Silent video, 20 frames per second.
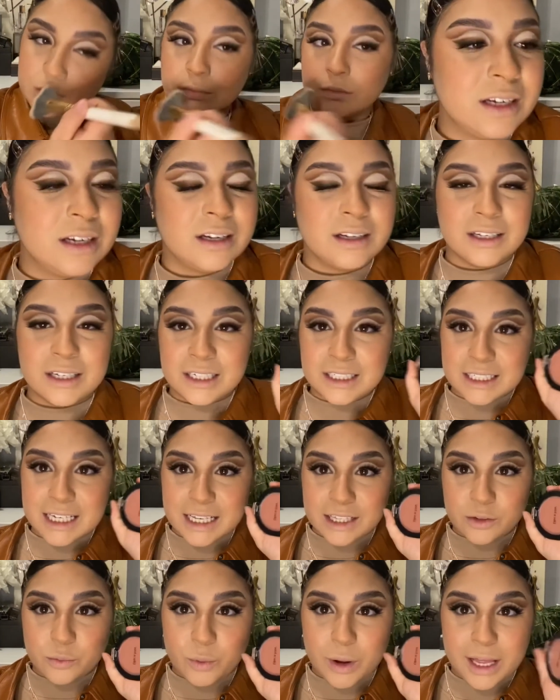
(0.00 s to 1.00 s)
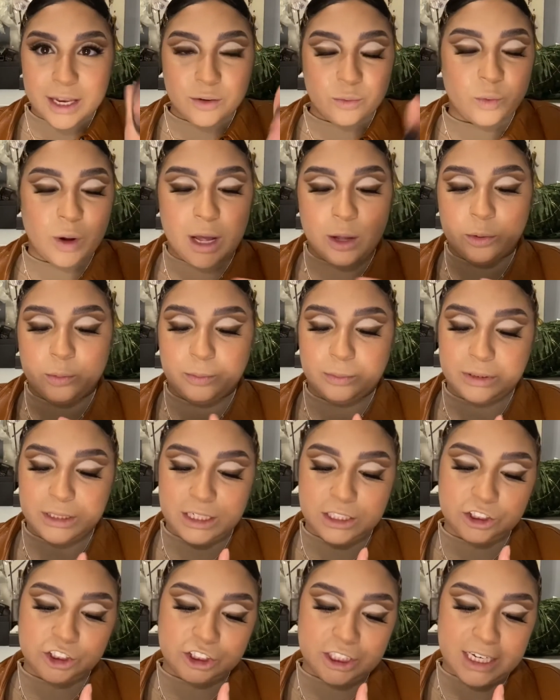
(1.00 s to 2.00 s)
I'm gonna take the Wet n Wild
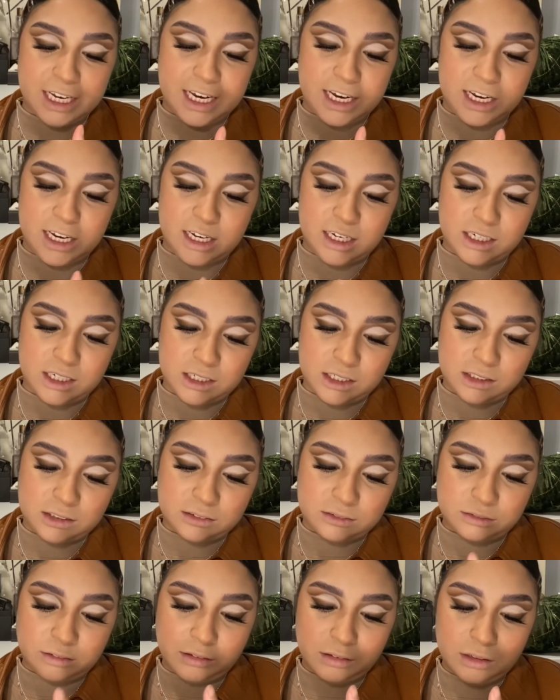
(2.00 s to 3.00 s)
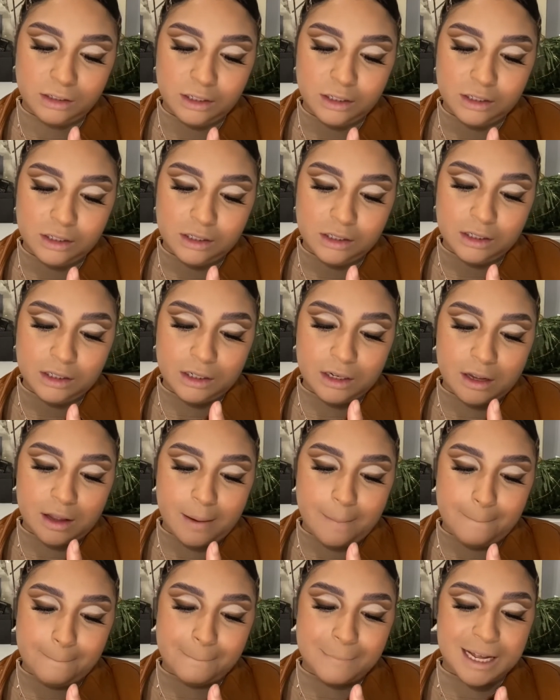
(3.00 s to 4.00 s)
blush and
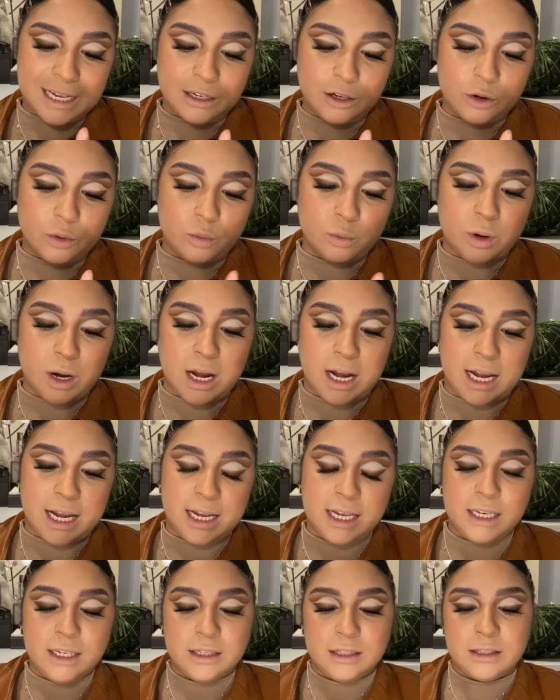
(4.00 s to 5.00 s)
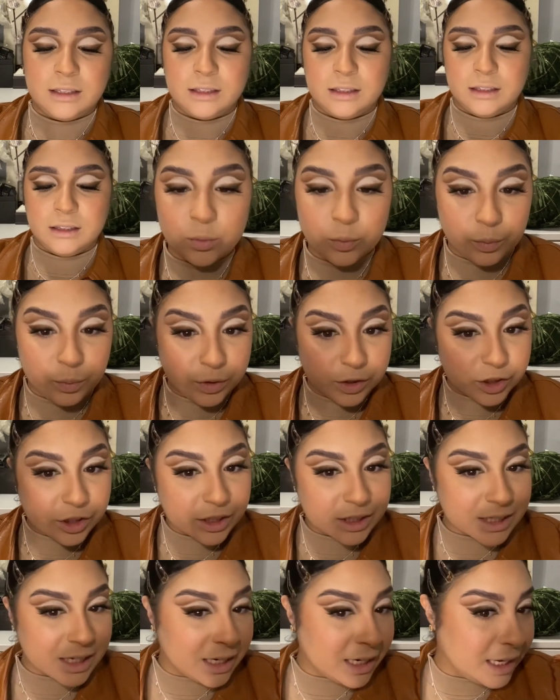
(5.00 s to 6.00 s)
Mellow Wine. We're
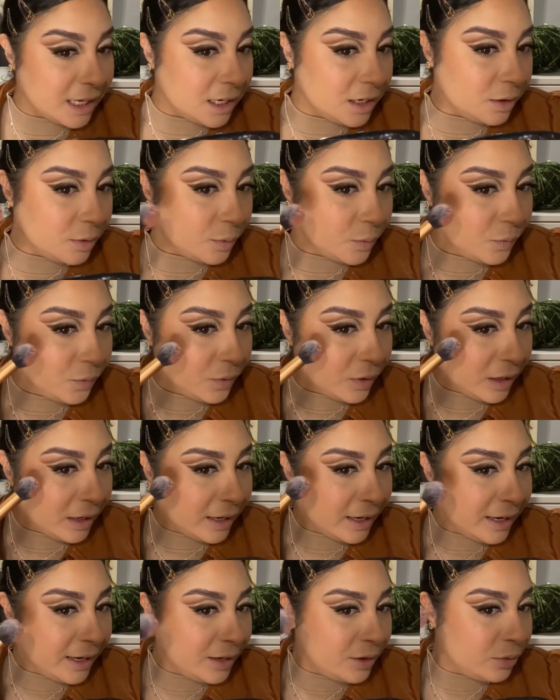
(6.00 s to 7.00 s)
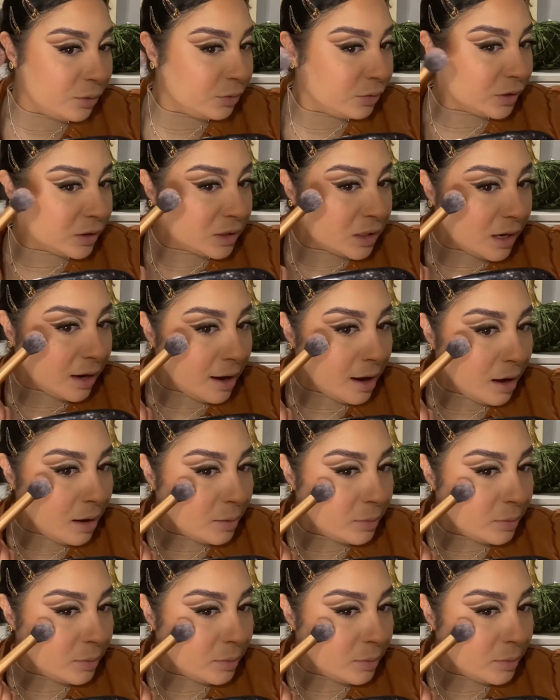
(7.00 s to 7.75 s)
just gonna hit it right over top